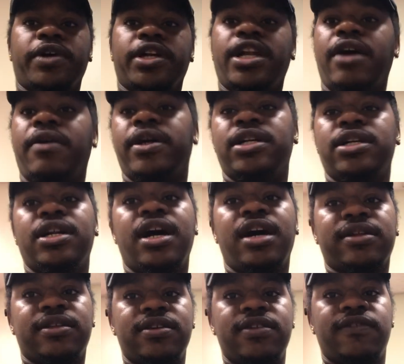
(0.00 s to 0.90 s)
we're now at the
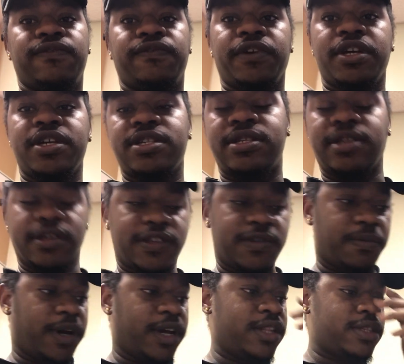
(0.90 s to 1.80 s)
doctor's for his
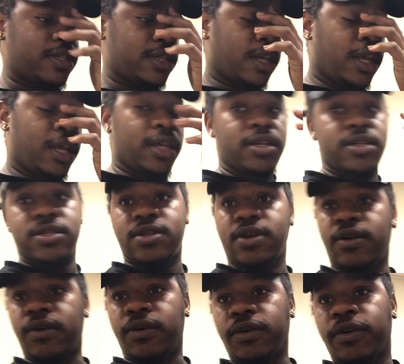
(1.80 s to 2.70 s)
six months.
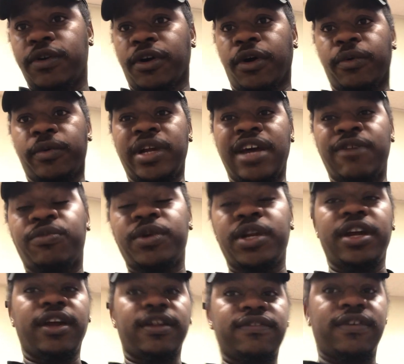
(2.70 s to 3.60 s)
So whatever
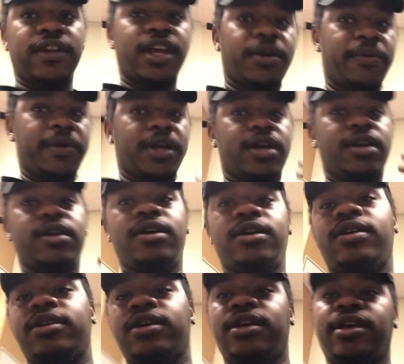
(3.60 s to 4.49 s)
we learned today, we're
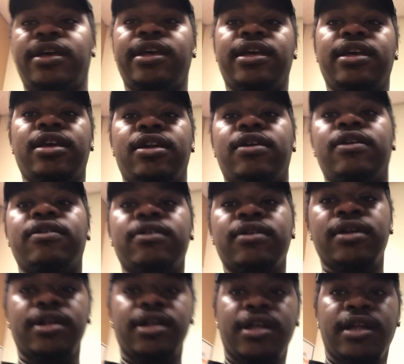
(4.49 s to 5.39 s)
gonna, you know,